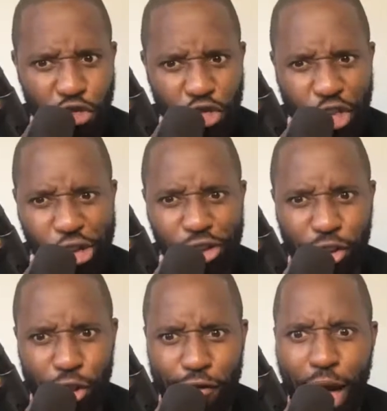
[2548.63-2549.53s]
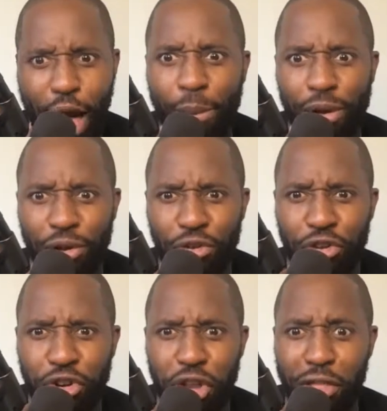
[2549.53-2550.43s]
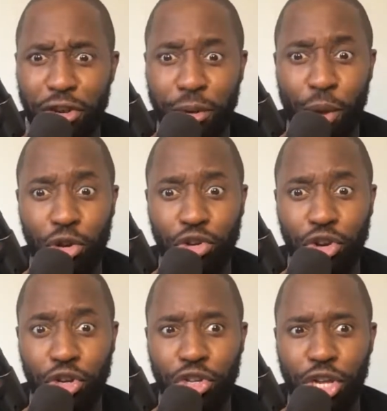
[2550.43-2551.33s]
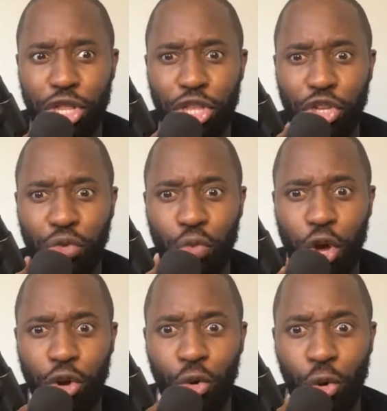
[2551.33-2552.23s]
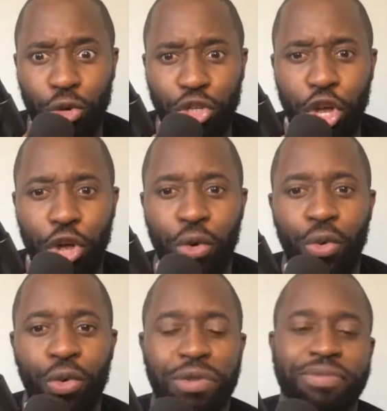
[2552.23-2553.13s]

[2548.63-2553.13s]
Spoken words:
things have happened in other dimensions and this one also.